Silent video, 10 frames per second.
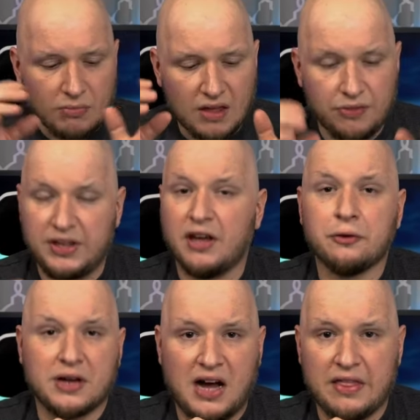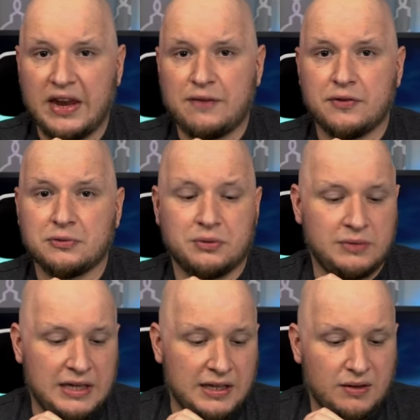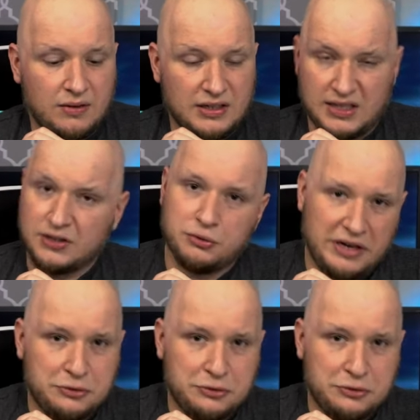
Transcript: The other con that I have for this one is actually ray